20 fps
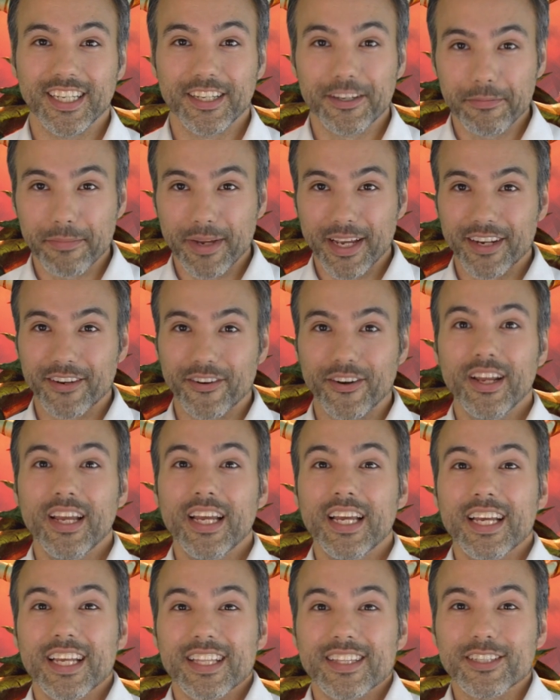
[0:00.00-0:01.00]
In Commander,
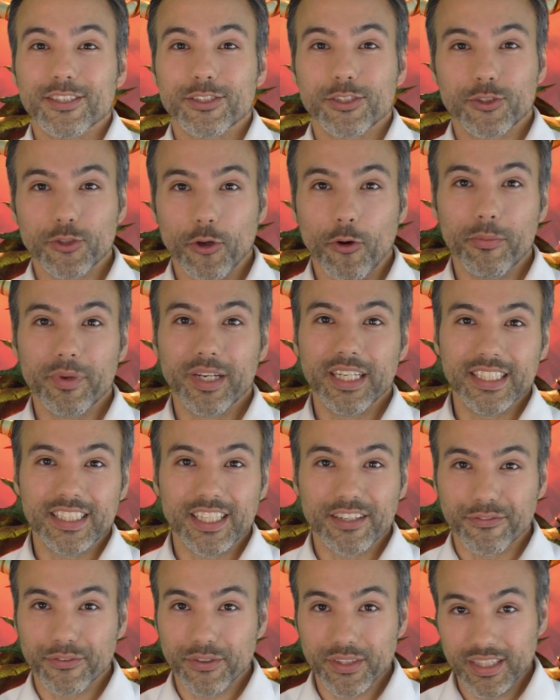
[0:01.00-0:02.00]
there's so many
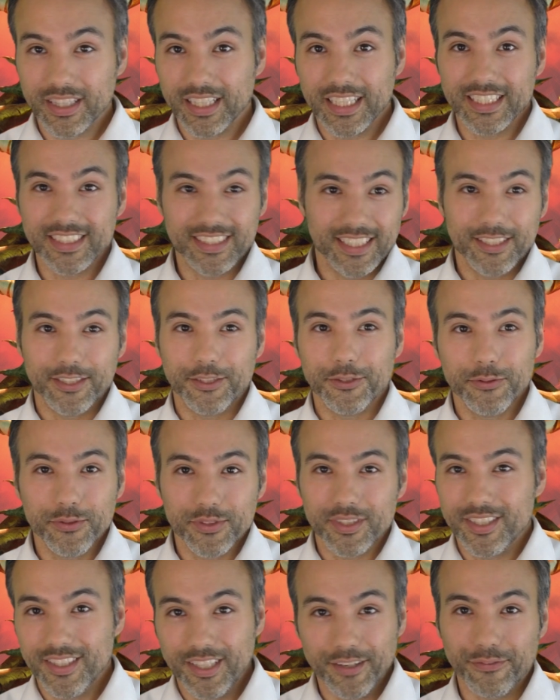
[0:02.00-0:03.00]
different things that do
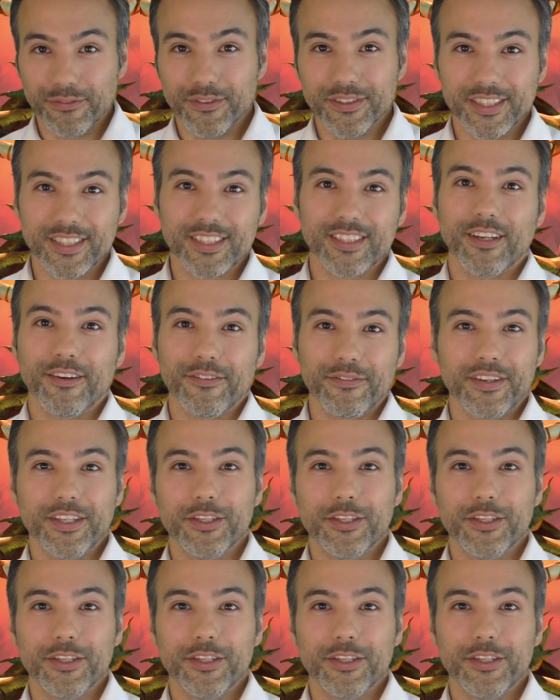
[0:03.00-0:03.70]
different stuff,